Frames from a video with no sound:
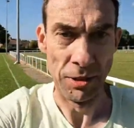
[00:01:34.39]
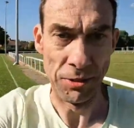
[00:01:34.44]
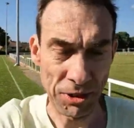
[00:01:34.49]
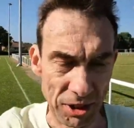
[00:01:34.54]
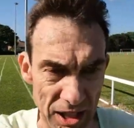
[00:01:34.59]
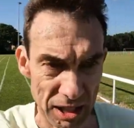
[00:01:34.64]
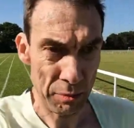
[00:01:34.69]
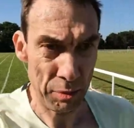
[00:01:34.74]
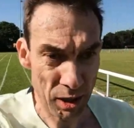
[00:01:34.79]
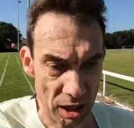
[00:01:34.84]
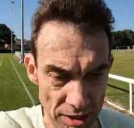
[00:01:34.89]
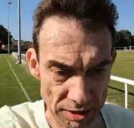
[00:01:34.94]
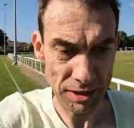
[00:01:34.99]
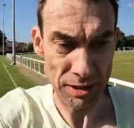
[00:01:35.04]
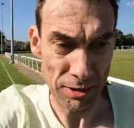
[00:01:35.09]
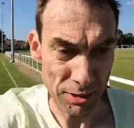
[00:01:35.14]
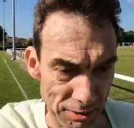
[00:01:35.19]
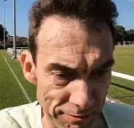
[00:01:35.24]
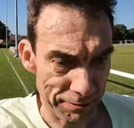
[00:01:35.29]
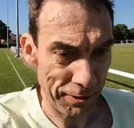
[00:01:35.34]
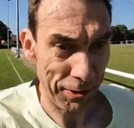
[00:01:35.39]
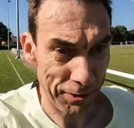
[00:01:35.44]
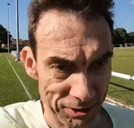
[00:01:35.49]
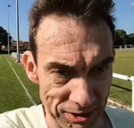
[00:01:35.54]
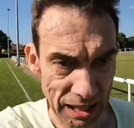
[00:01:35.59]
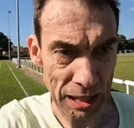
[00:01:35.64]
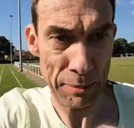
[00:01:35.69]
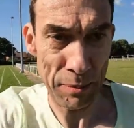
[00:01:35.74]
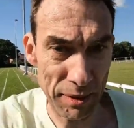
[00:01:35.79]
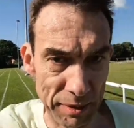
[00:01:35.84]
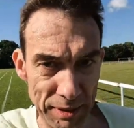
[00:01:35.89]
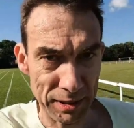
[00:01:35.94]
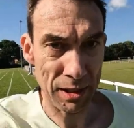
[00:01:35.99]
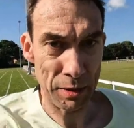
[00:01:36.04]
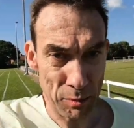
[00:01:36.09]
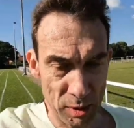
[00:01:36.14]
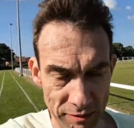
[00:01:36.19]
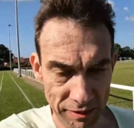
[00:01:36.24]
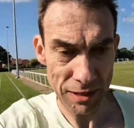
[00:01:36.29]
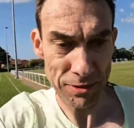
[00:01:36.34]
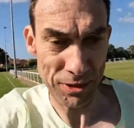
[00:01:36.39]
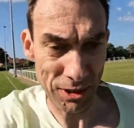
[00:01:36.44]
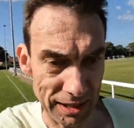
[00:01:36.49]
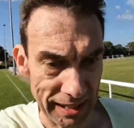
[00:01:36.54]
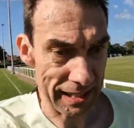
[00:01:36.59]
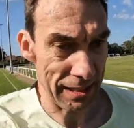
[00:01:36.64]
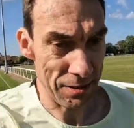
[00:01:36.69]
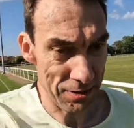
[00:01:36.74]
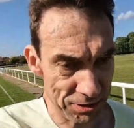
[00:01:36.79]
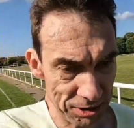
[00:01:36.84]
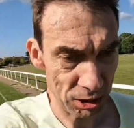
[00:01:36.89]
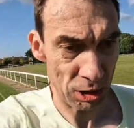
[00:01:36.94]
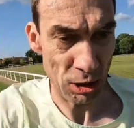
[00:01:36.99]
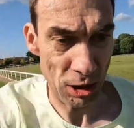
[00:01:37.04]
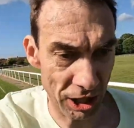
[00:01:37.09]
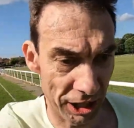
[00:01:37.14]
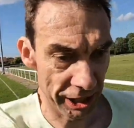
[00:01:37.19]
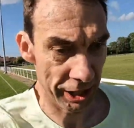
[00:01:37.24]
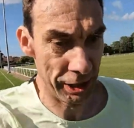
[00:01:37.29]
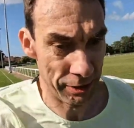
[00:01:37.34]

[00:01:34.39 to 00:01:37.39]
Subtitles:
So here we are at the end of the first lap, and I'm not going to move out to lane two.